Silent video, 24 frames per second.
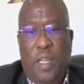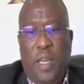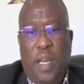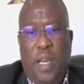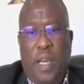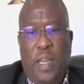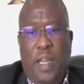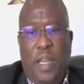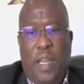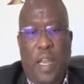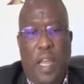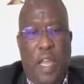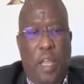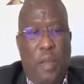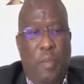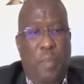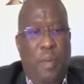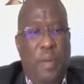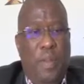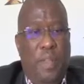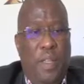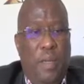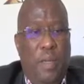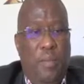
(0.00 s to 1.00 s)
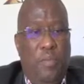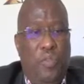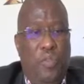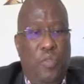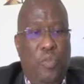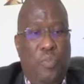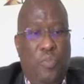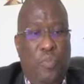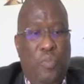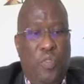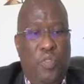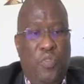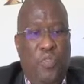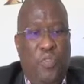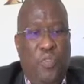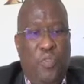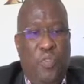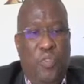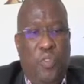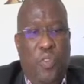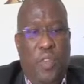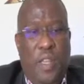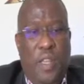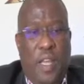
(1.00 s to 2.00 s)
and enable them to put
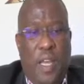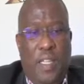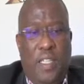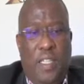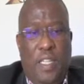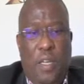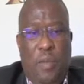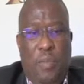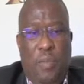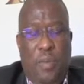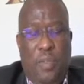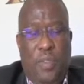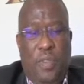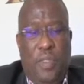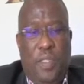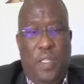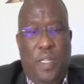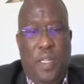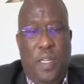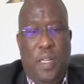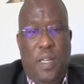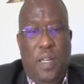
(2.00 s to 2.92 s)
food on their tables.